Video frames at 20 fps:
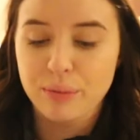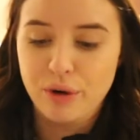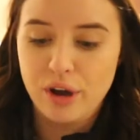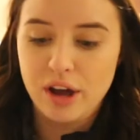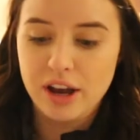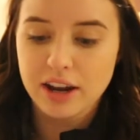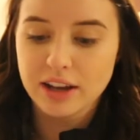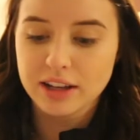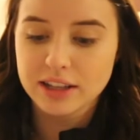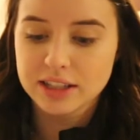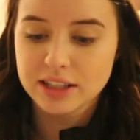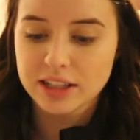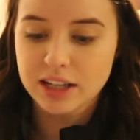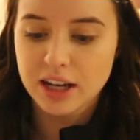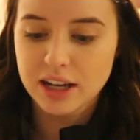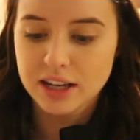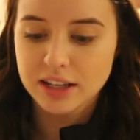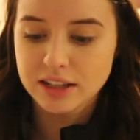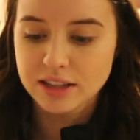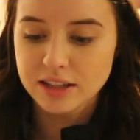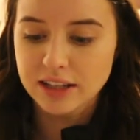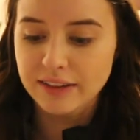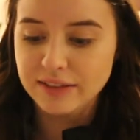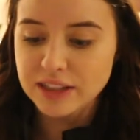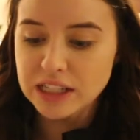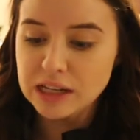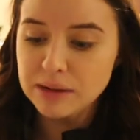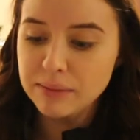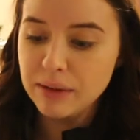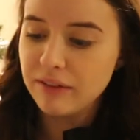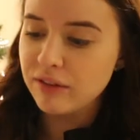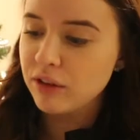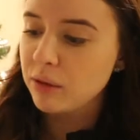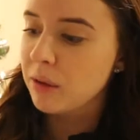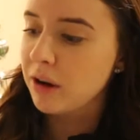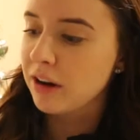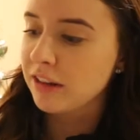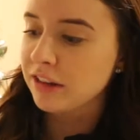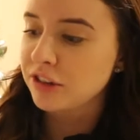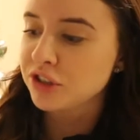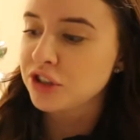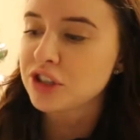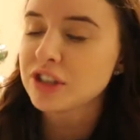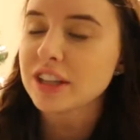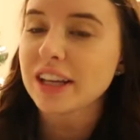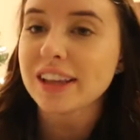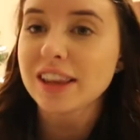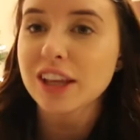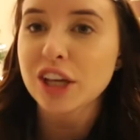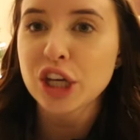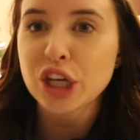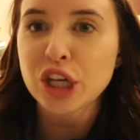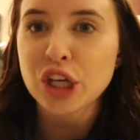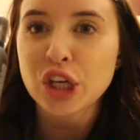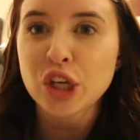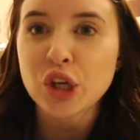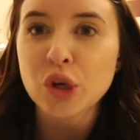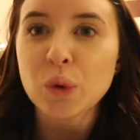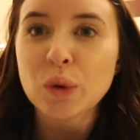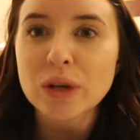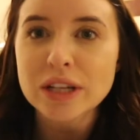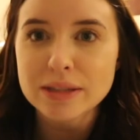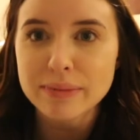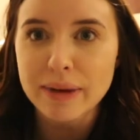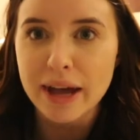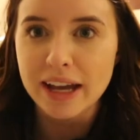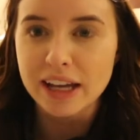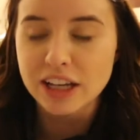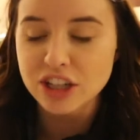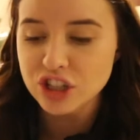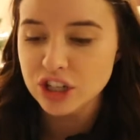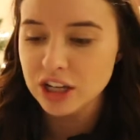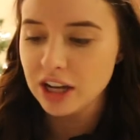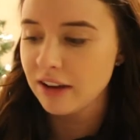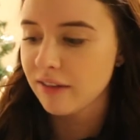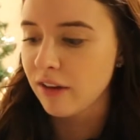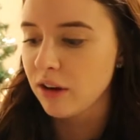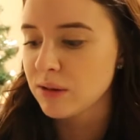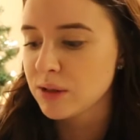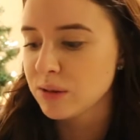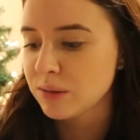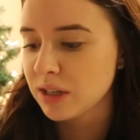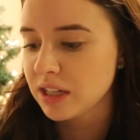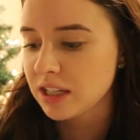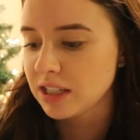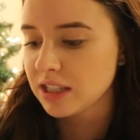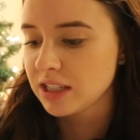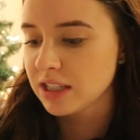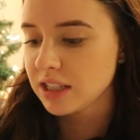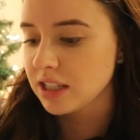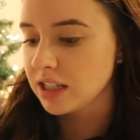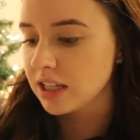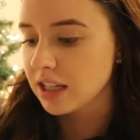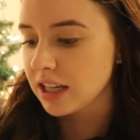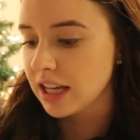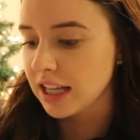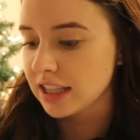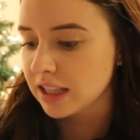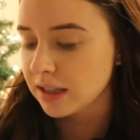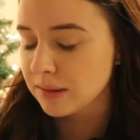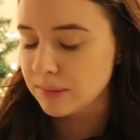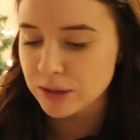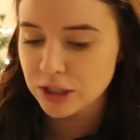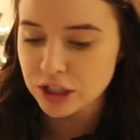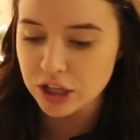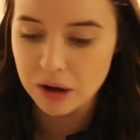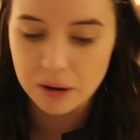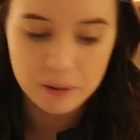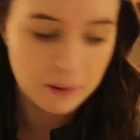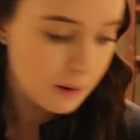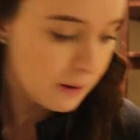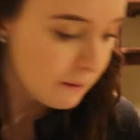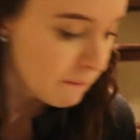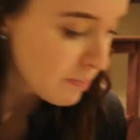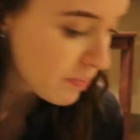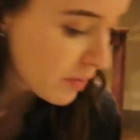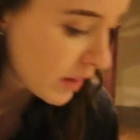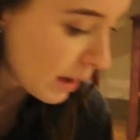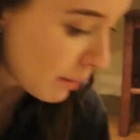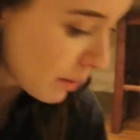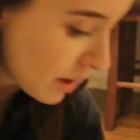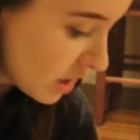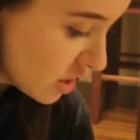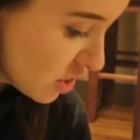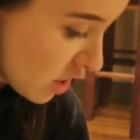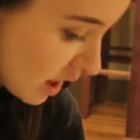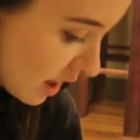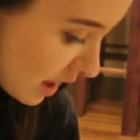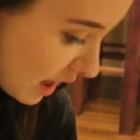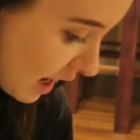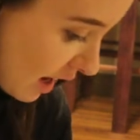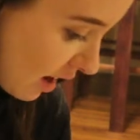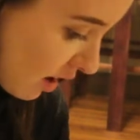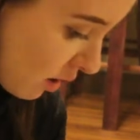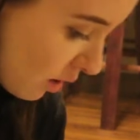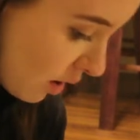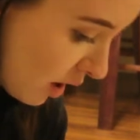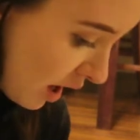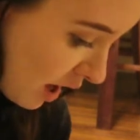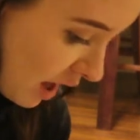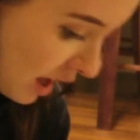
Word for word: products because I've seen them everywhere and they're just like the cutest packaging. I've always wanted to get them. So I'm gonna try that out.